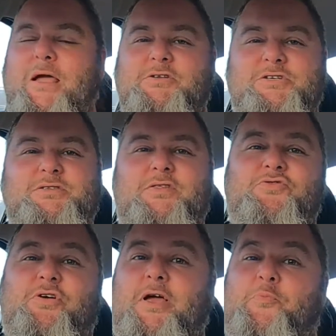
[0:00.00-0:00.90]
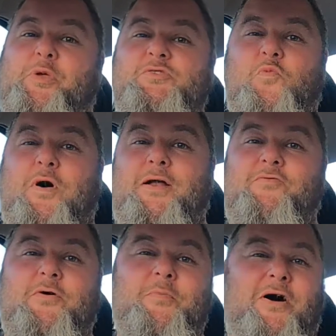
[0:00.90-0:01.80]
Just in 3 oppies. One of
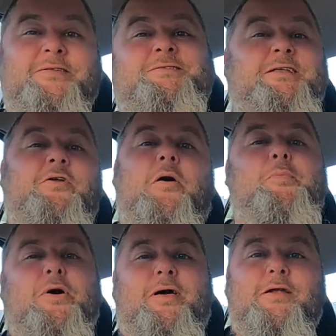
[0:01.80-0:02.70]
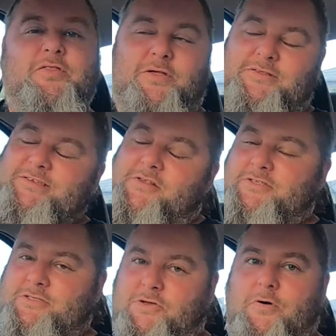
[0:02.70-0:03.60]
them I did not buy anything, so
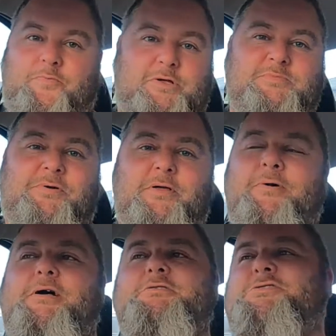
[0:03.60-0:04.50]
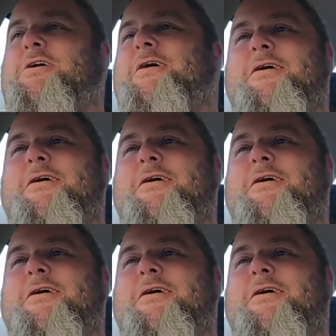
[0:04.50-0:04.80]
it's 2 oppies pretty much.